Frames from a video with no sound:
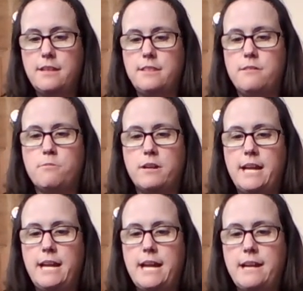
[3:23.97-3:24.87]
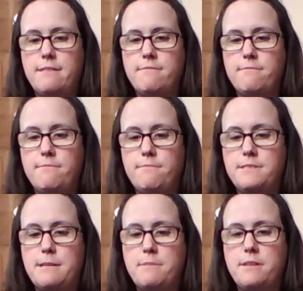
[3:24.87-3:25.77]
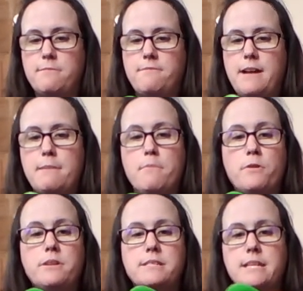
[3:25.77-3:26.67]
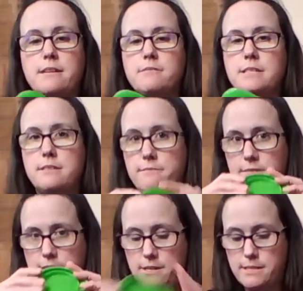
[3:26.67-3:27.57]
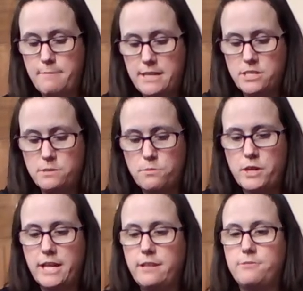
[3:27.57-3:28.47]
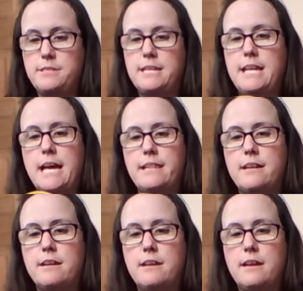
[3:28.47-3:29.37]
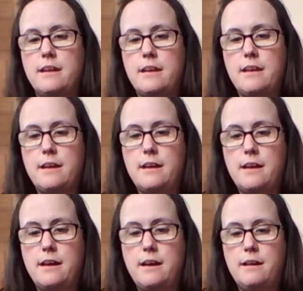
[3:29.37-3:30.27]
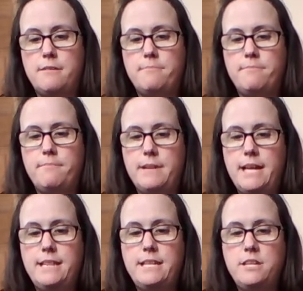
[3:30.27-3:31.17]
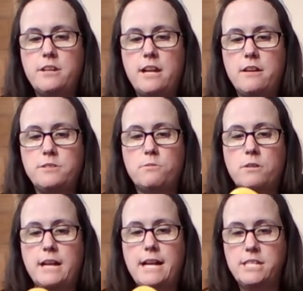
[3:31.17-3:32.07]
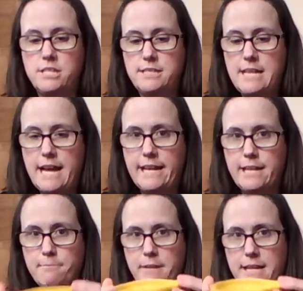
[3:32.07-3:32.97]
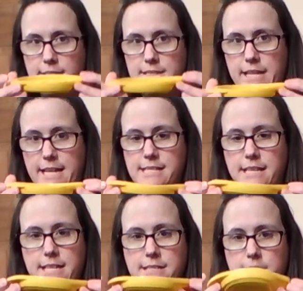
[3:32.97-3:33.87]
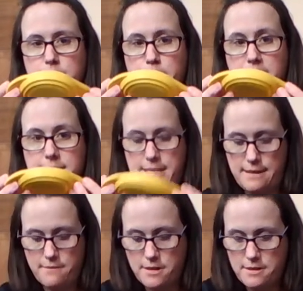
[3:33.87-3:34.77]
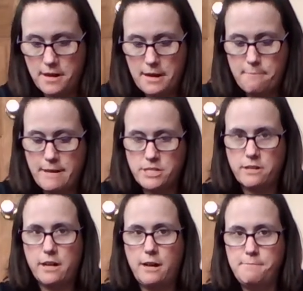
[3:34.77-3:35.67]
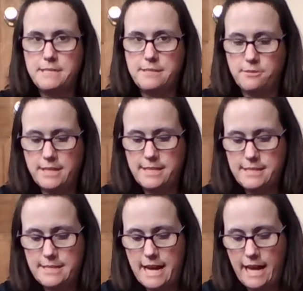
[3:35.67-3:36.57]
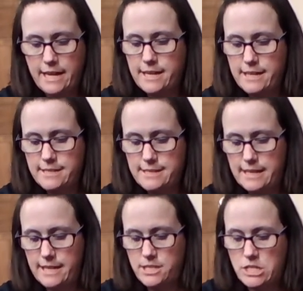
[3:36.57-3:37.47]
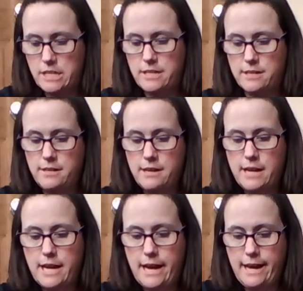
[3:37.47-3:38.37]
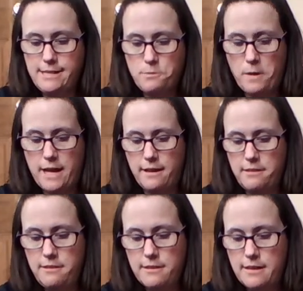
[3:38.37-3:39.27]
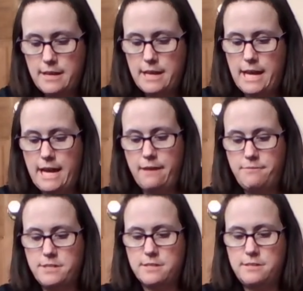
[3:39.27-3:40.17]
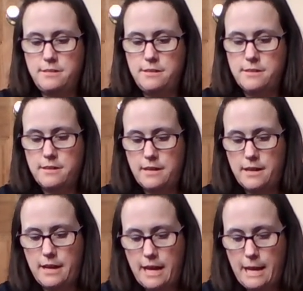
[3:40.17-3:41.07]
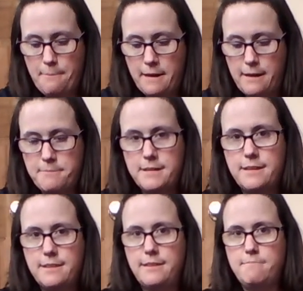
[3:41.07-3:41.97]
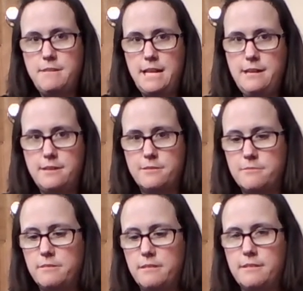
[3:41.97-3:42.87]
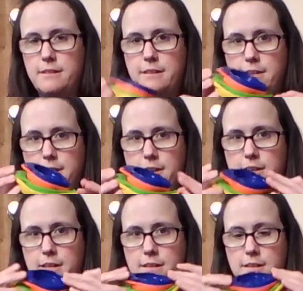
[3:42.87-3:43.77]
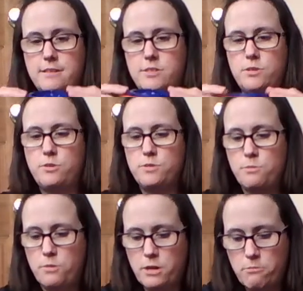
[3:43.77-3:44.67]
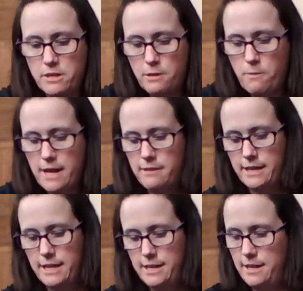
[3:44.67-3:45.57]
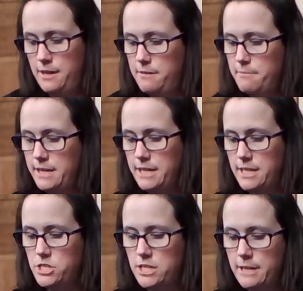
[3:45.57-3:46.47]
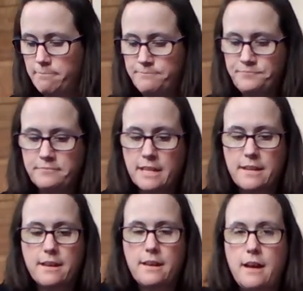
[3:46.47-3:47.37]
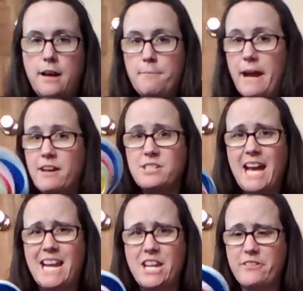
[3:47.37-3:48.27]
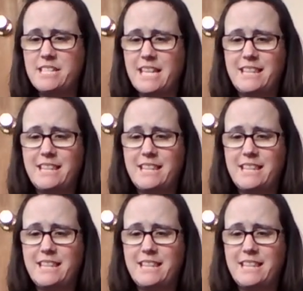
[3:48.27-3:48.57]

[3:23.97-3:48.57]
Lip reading: They're working on some of their fine motor skills in their fingers by just working those together. And then you can also work on just stacking them because, like I said, these are space saver measuring cups. So they stack inside each other as well after I popped them down. So those will work really well in my kitchen. I also had another set.